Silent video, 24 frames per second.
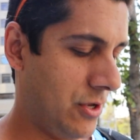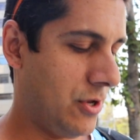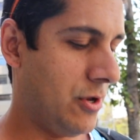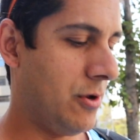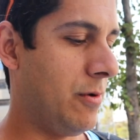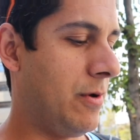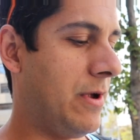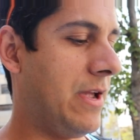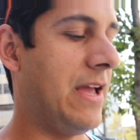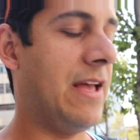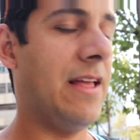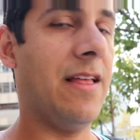
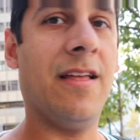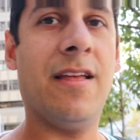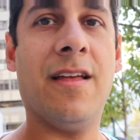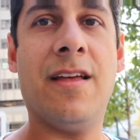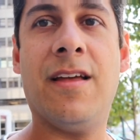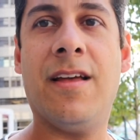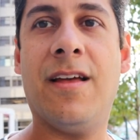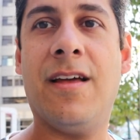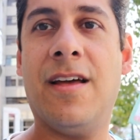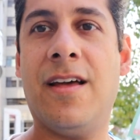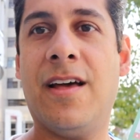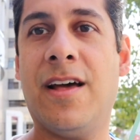You get
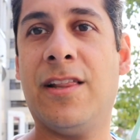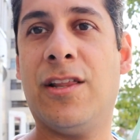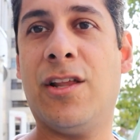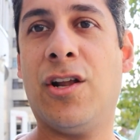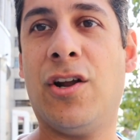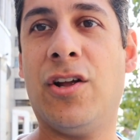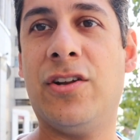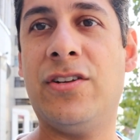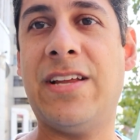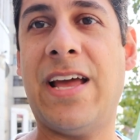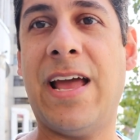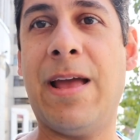a
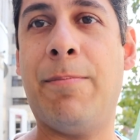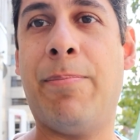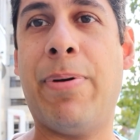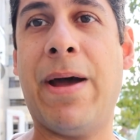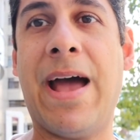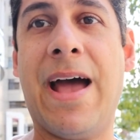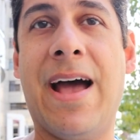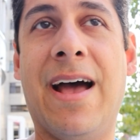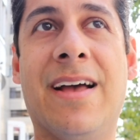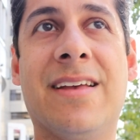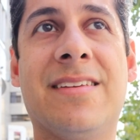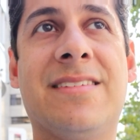little day
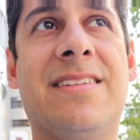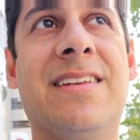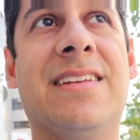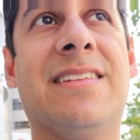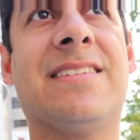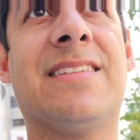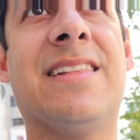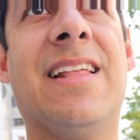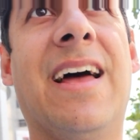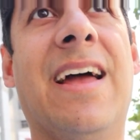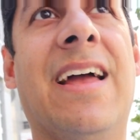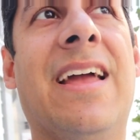pass,
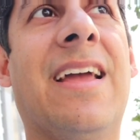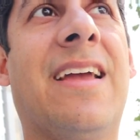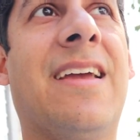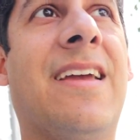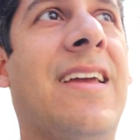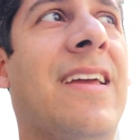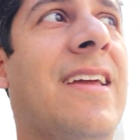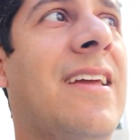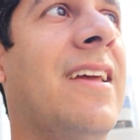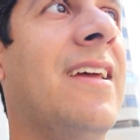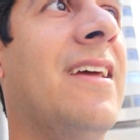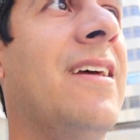it's like
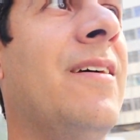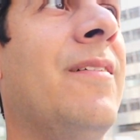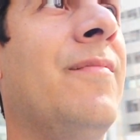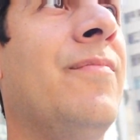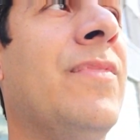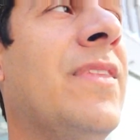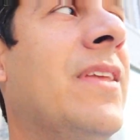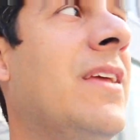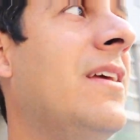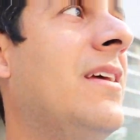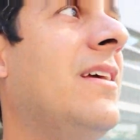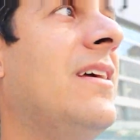
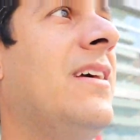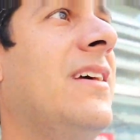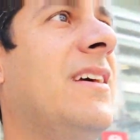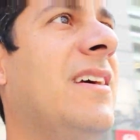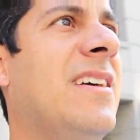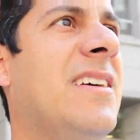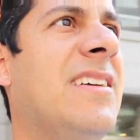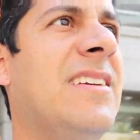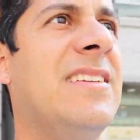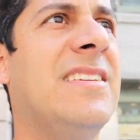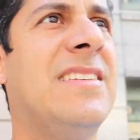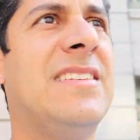
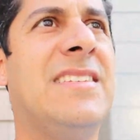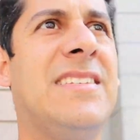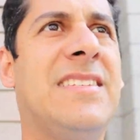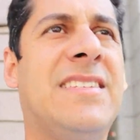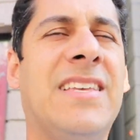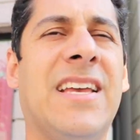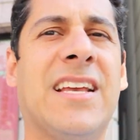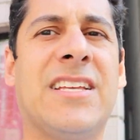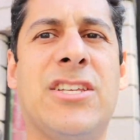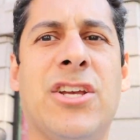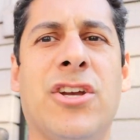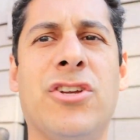
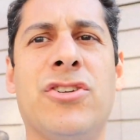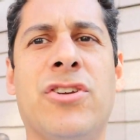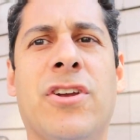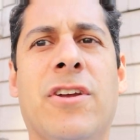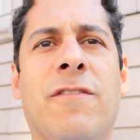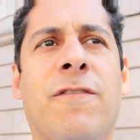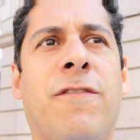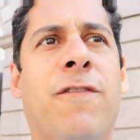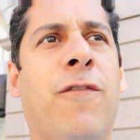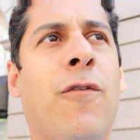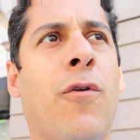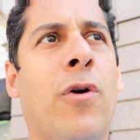
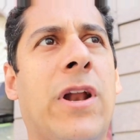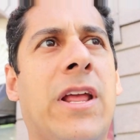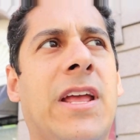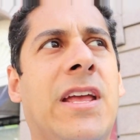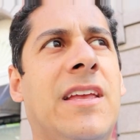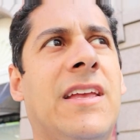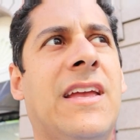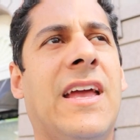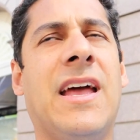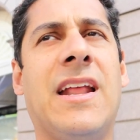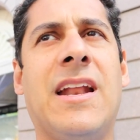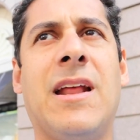640
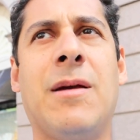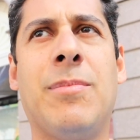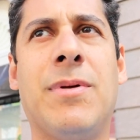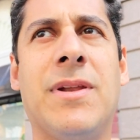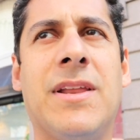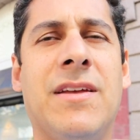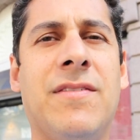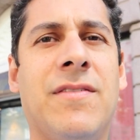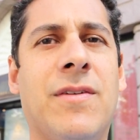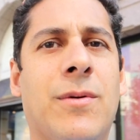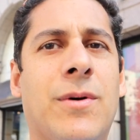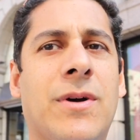yen, I
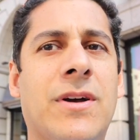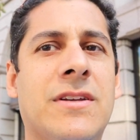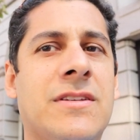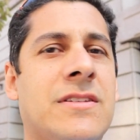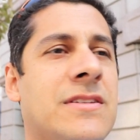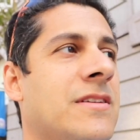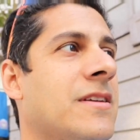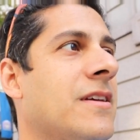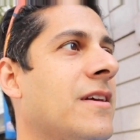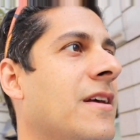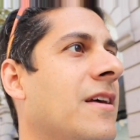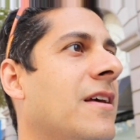believe it was.
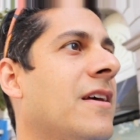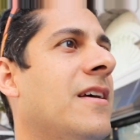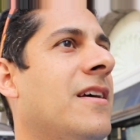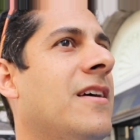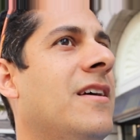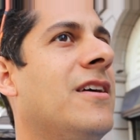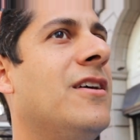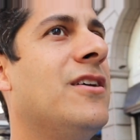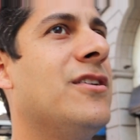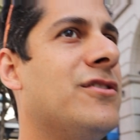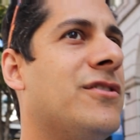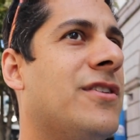
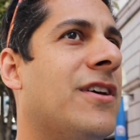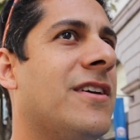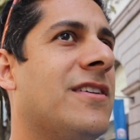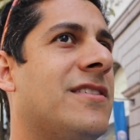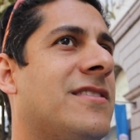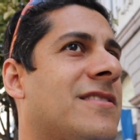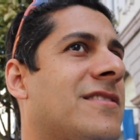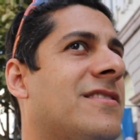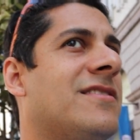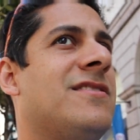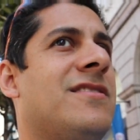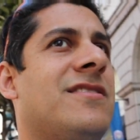So
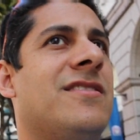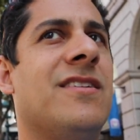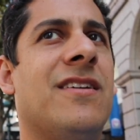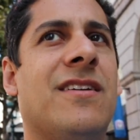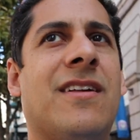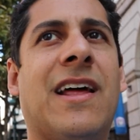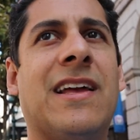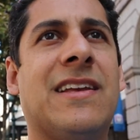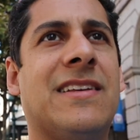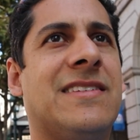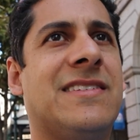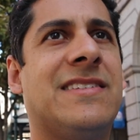it's
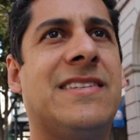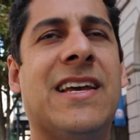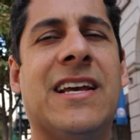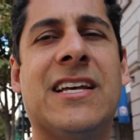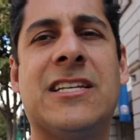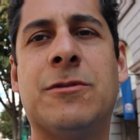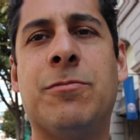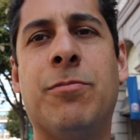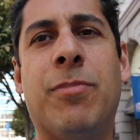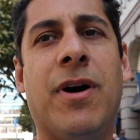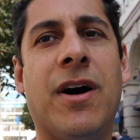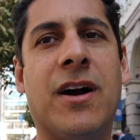like
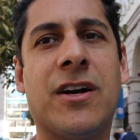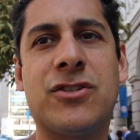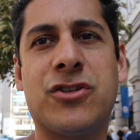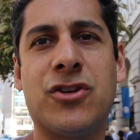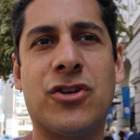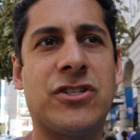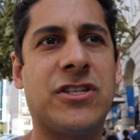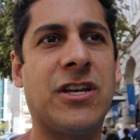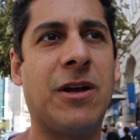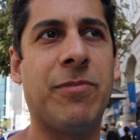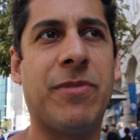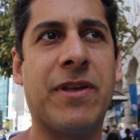$6
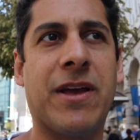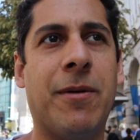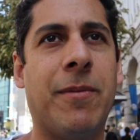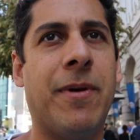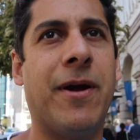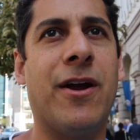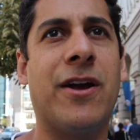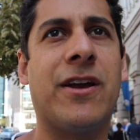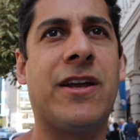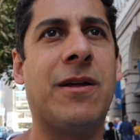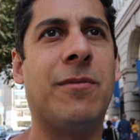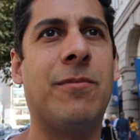or something
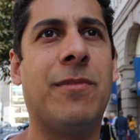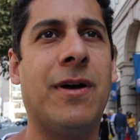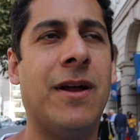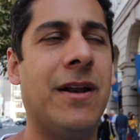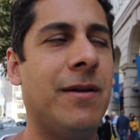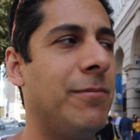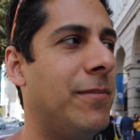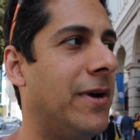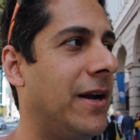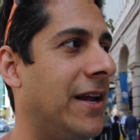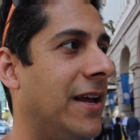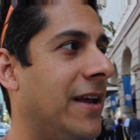American
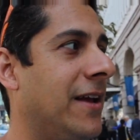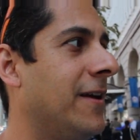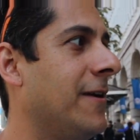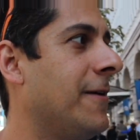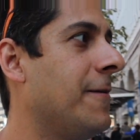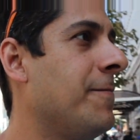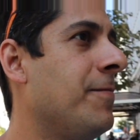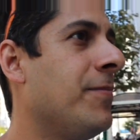money.